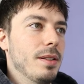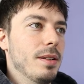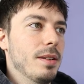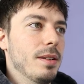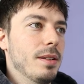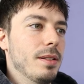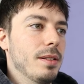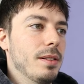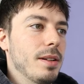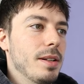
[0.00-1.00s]

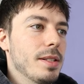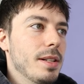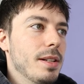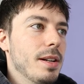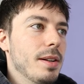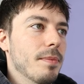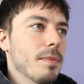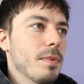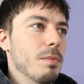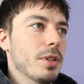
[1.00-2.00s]
Has it? Yeah,
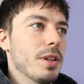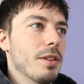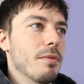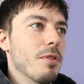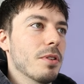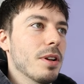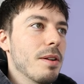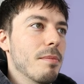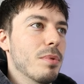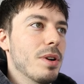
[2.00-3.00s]
I'm looking at the wrong
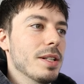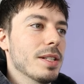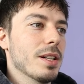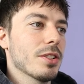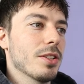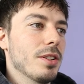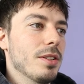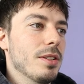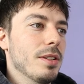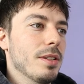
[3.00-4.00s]
price
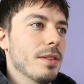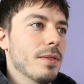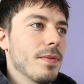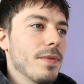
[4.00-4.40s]
action.